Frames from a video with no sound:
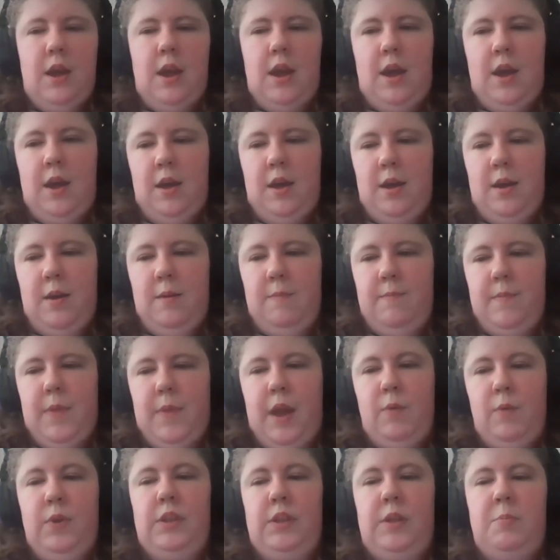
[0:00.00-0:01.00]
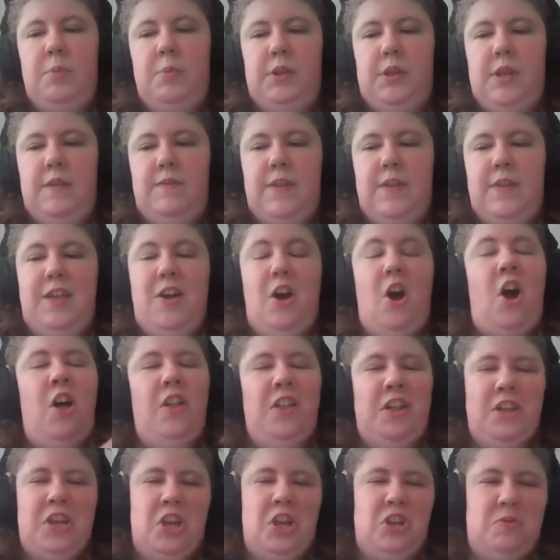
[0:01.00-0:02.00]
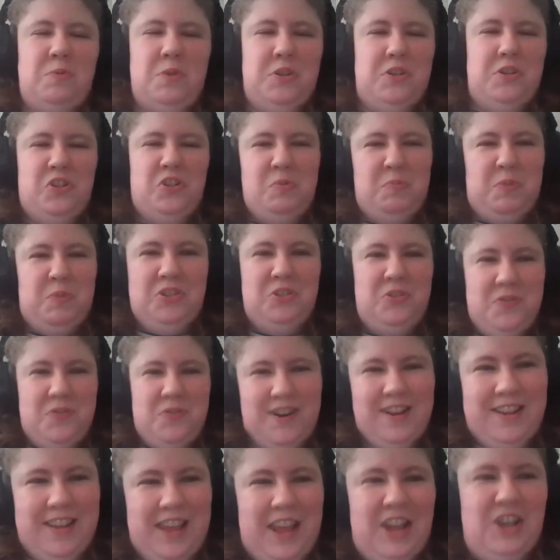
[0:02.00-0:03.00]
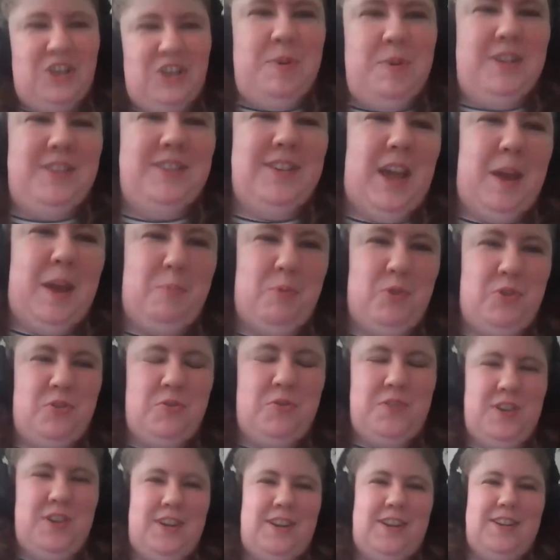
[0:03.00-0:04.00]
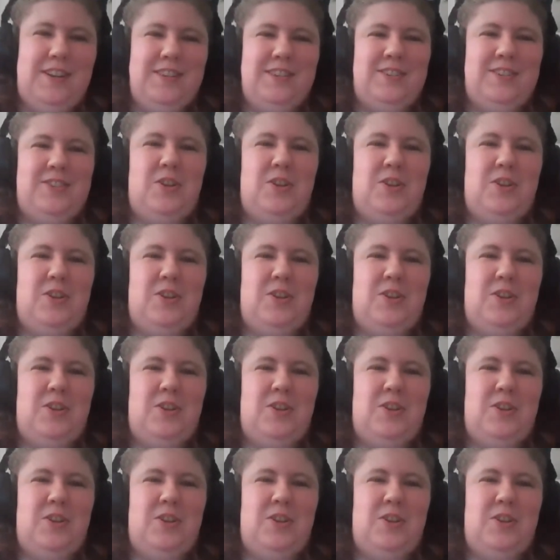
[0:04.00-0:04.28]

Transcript: Um, I really believe that all engagements should be student engagement opportunities.